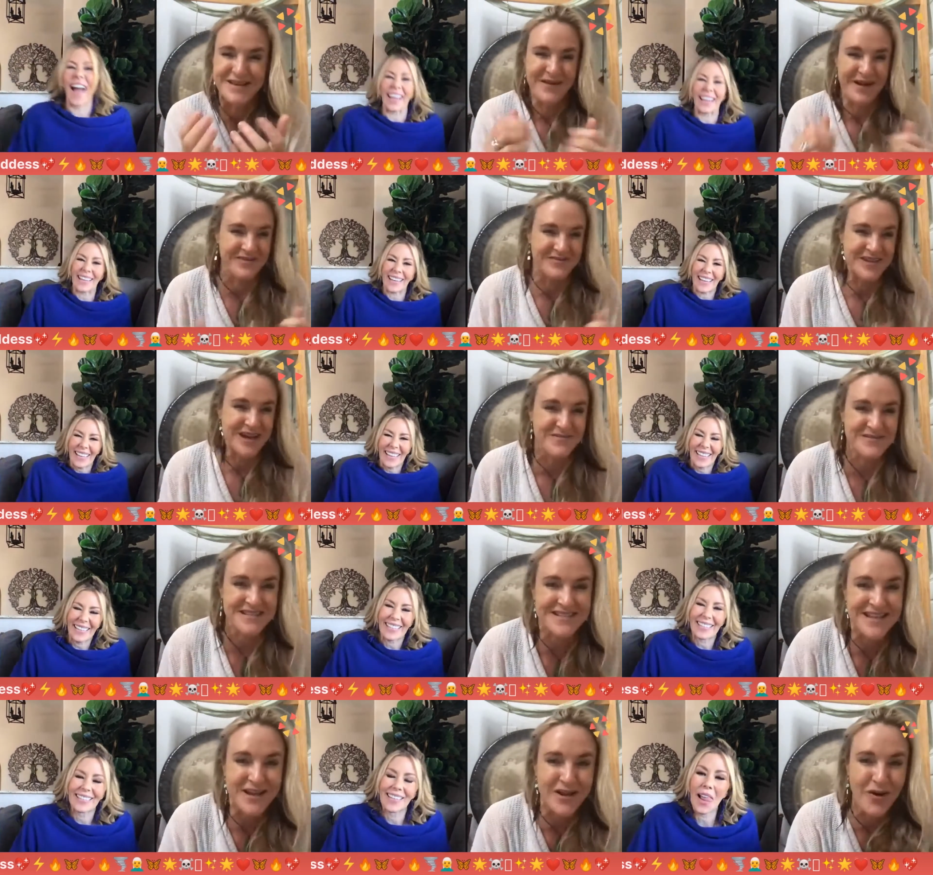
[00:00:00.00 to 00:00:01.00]
Speaker 1: amount of times
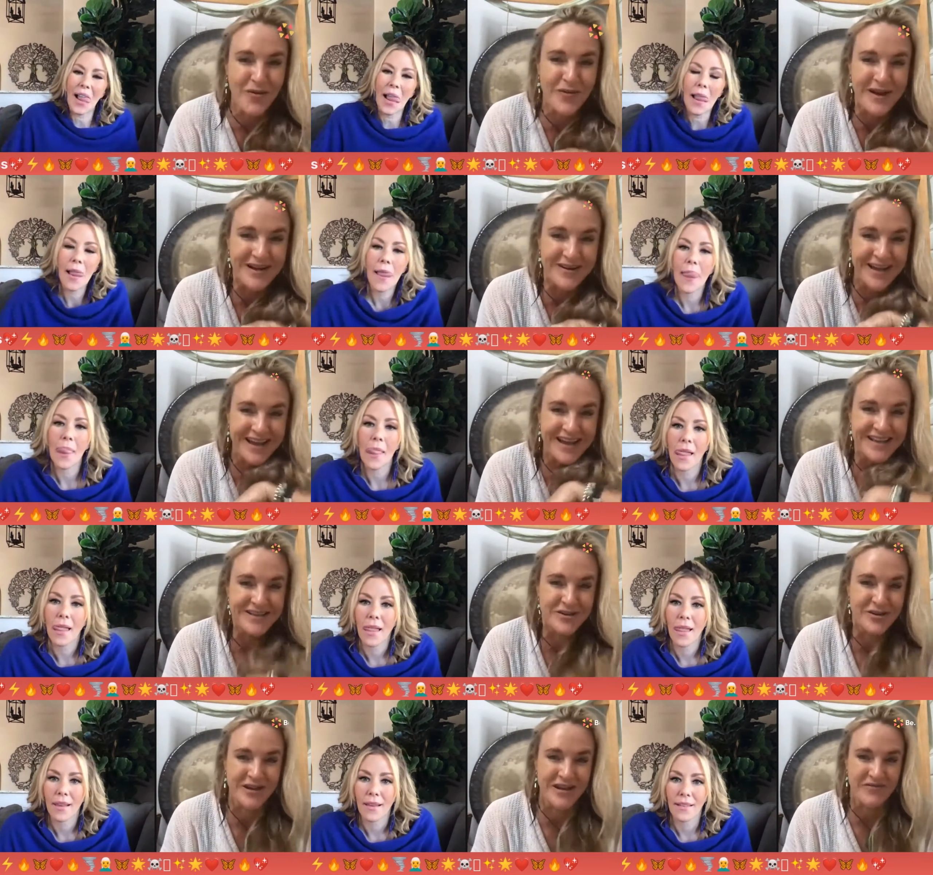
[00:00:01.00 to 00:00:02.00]
it's like oh wait okay
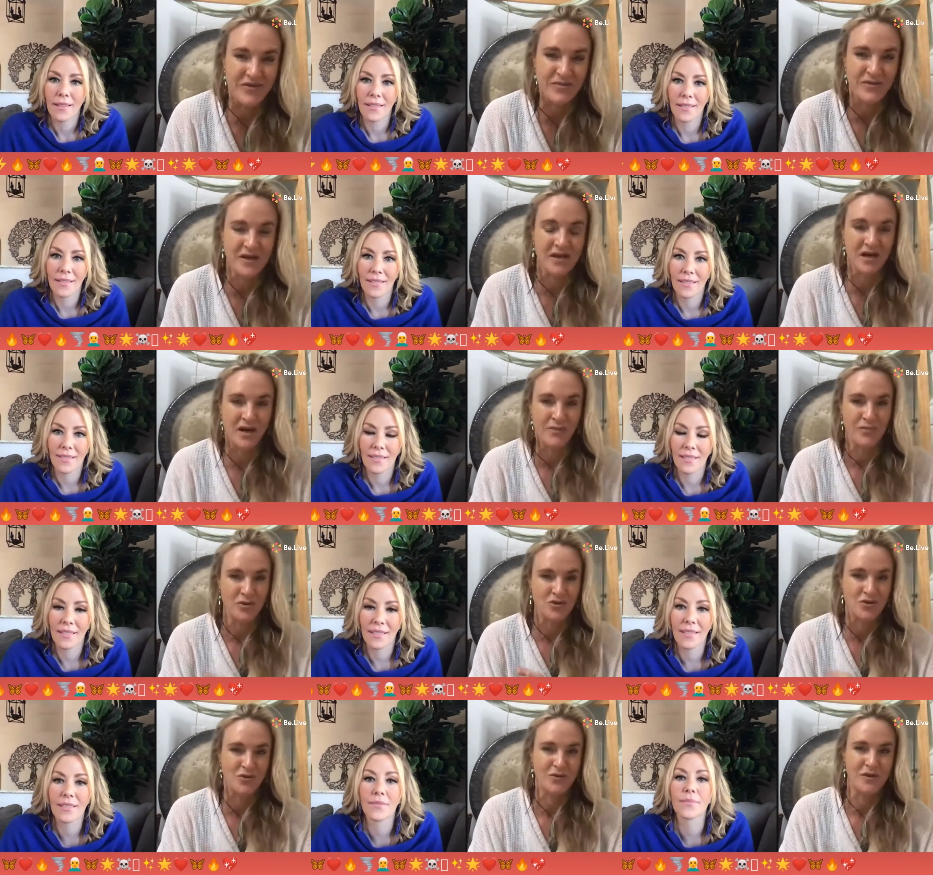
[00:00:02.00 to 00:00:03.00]
you're giving me an
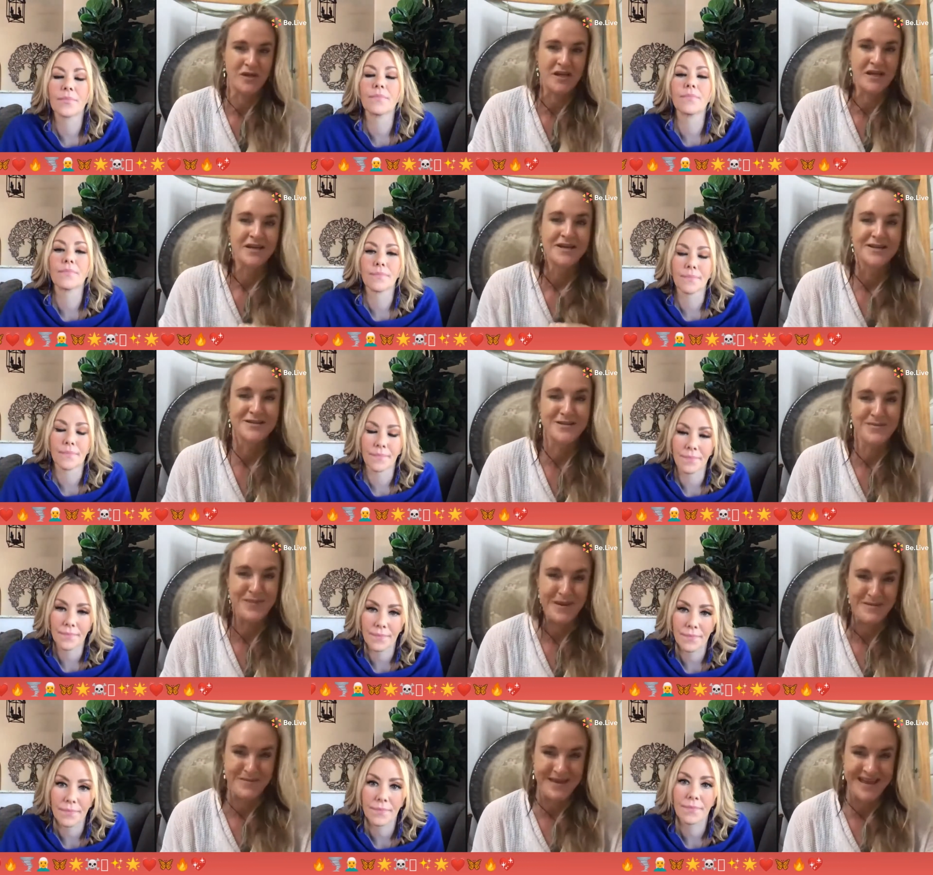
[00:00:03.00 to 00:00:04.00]
opportunity to
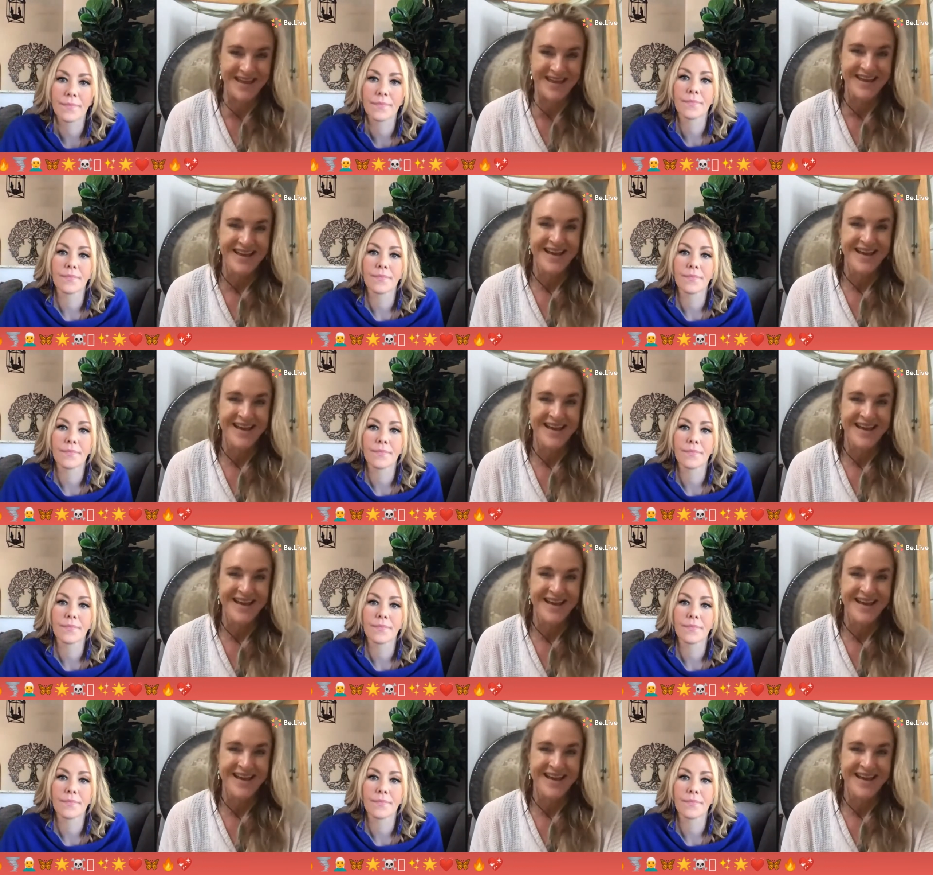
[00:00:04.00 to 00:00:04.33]
be me